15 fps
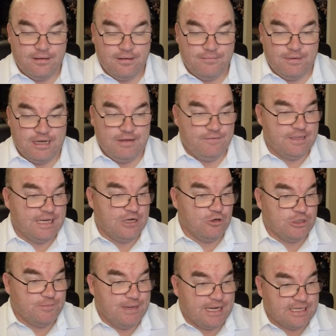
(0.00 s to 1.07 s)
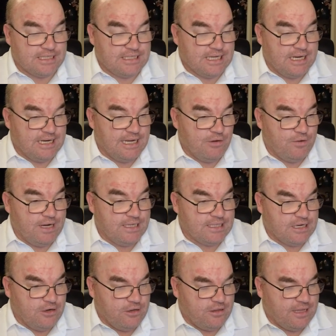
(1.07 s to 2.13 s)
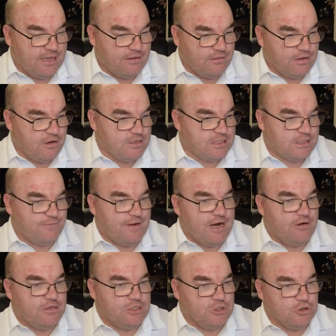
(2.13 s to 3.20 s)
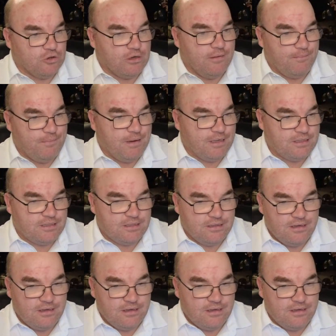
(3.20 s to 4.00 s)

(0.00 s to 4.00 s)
mean, even that Uzbekistan Airways, I don't think it goes as far as Europe, but